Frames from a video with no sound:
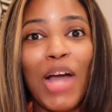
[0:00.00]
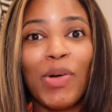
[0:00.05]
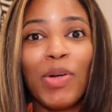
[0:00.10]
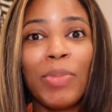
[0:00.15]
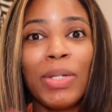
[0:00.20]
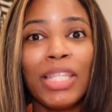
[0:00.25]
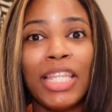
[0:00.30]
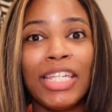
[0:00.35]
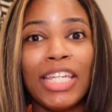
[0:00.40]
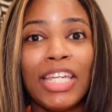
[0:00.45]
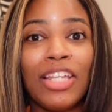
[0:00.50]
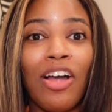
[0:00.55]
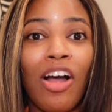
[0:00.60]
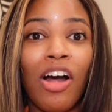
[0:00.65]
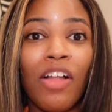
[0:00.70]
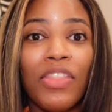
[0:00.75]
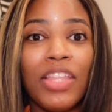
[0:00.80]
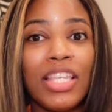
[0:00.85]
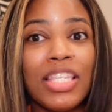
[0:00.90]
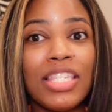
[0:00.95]
I will be linking
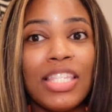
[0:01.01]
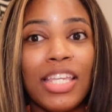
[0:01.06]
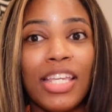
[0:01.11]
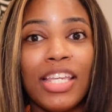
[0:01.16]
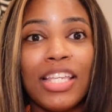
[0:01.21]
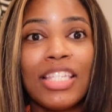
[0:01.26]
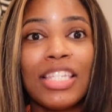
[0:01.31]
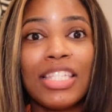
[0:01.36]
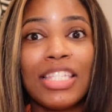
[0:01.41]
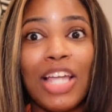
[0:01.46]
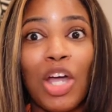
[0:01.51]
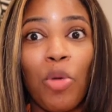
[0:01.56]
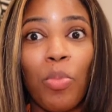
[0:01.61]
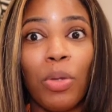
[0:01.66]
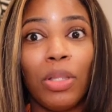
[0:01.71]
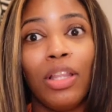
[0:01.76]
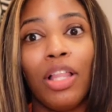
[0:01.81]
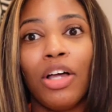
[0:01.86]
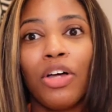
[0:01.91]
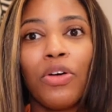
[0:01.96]
all these things down
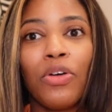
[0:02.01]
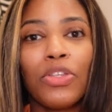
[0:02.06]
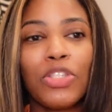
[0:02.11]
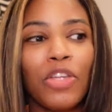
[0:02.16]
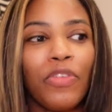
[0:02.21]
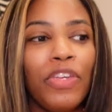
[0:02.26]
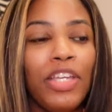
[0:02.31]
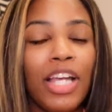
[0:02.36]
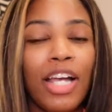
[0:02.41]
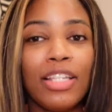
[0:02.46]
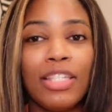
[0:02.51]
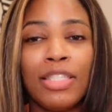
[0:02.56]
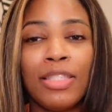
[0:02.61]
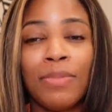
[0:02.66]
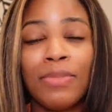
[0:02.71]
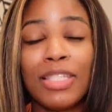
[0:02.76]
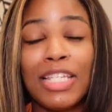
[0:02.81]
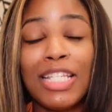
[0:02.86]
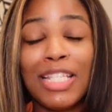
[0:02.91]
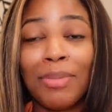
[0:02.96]
below. So if you guys
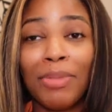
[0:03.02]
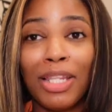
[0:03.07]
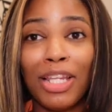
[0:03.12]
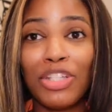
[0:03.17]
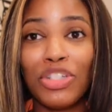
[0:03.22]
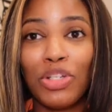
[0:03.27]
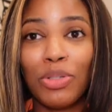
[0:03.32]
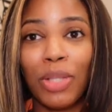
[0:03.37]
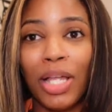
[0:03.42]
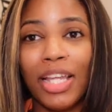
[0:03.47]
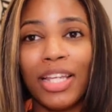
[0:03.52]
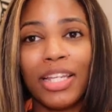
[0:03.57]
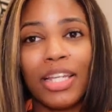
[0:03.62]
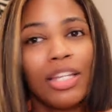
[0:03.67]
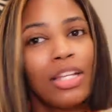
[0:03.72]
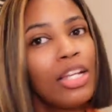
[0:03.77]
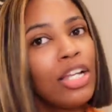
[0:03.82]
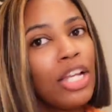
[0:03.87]
see something that you like,